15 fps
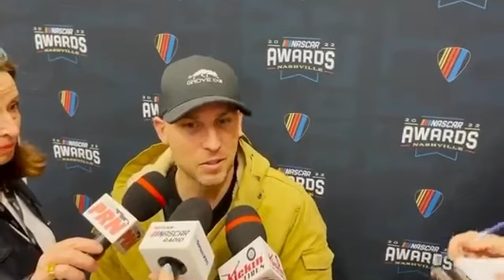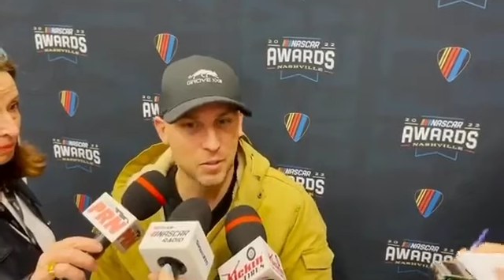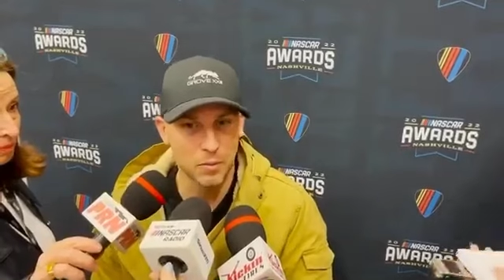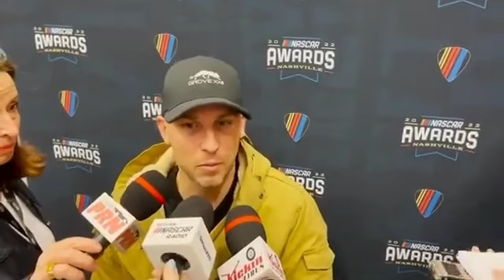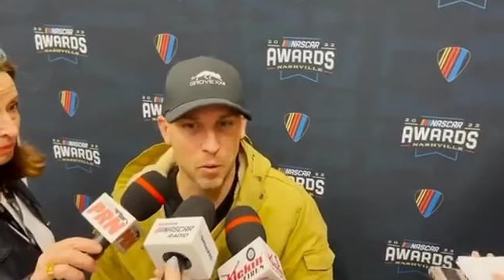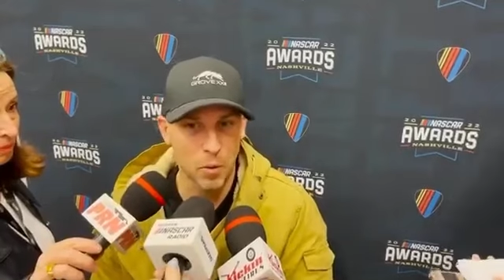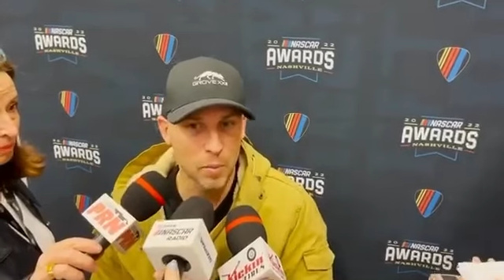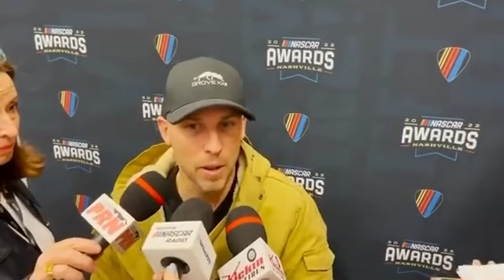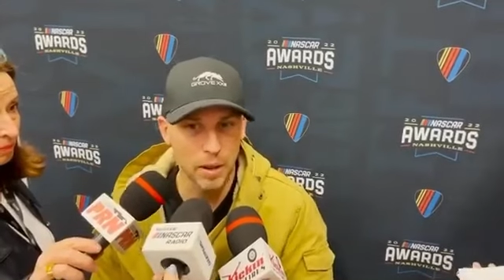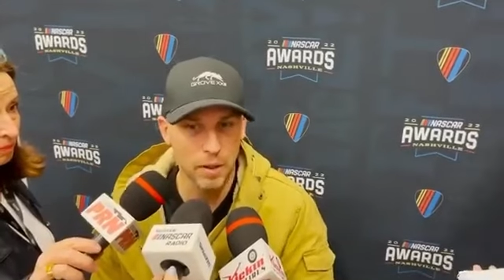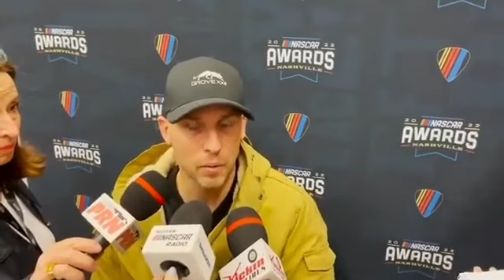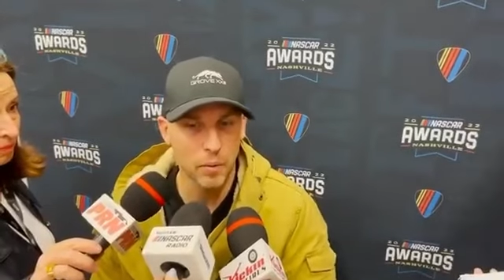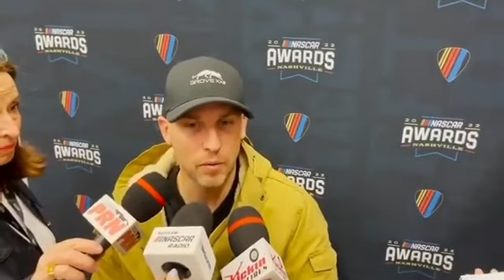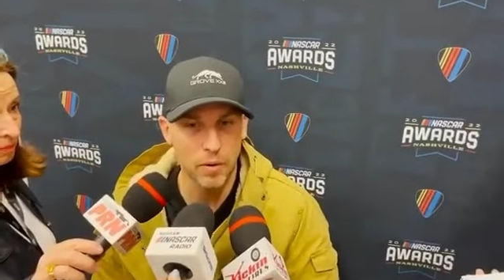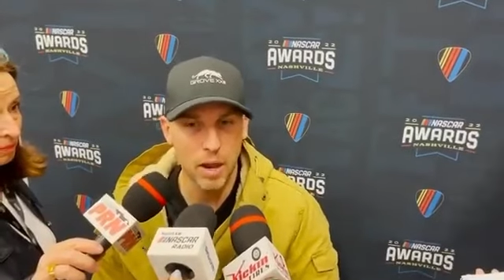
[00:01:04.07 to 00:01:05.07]
format
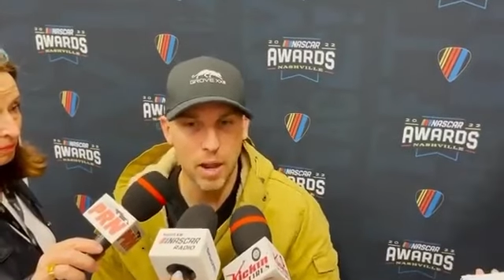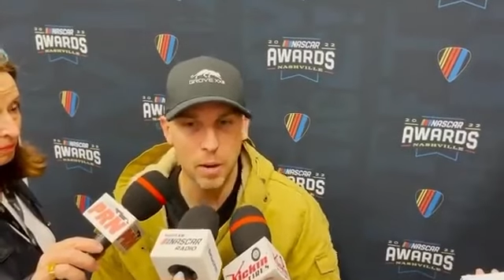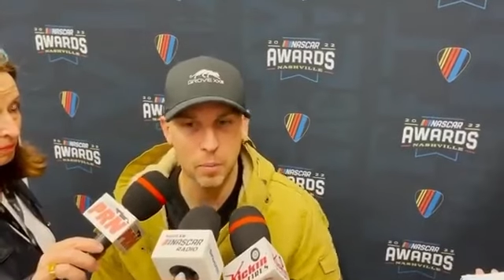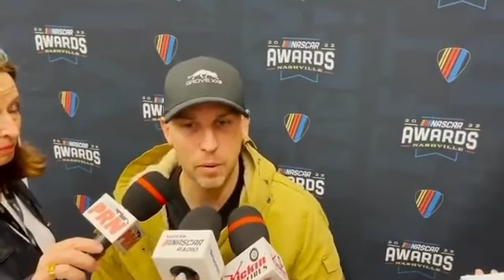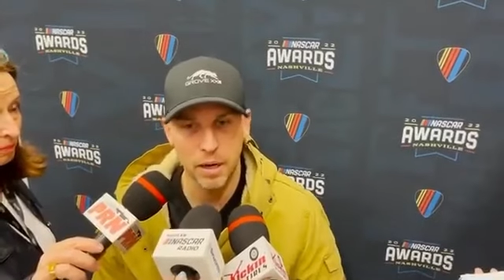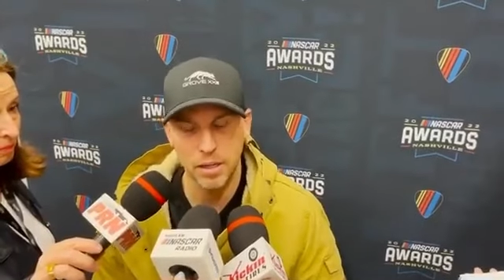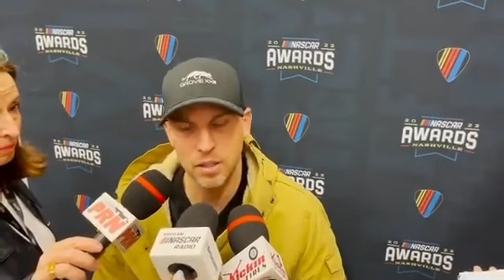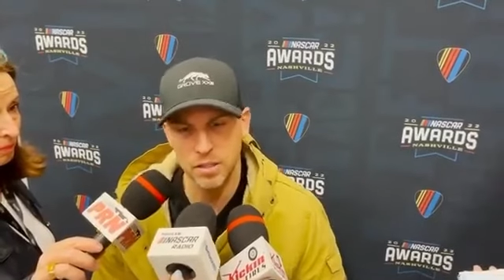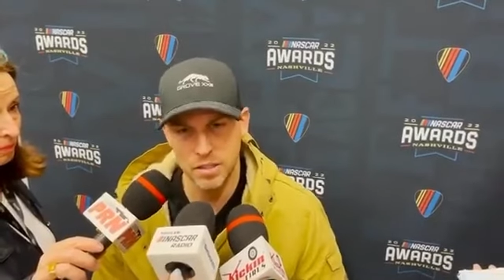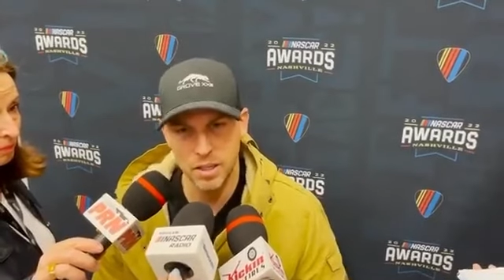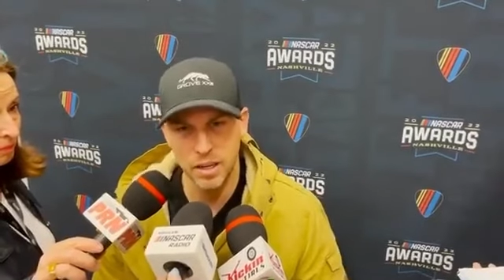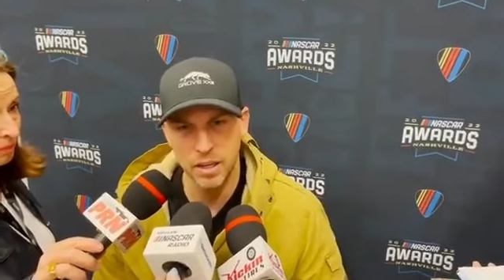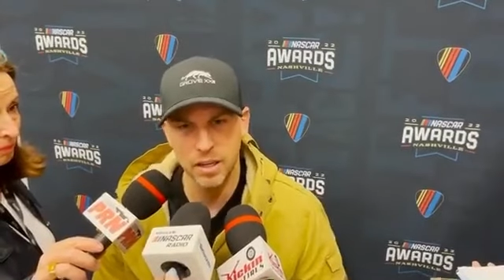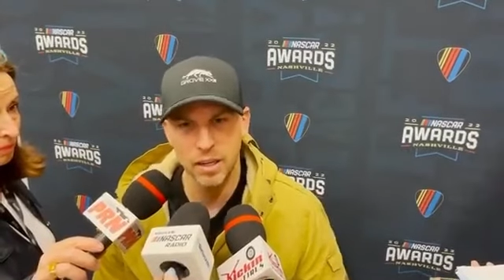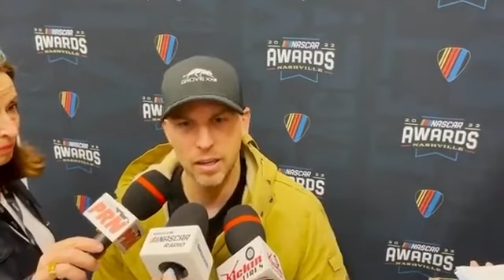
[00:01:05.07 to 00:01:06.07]
that we've got. But I just
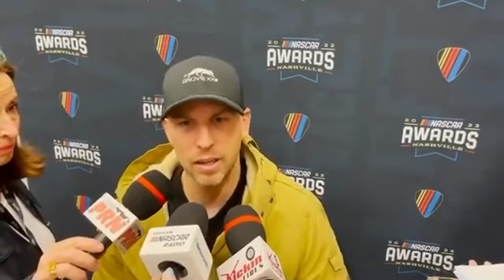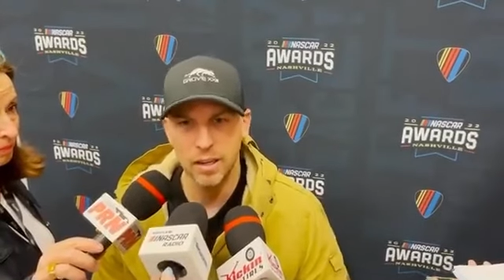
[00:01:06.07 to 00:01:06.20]
think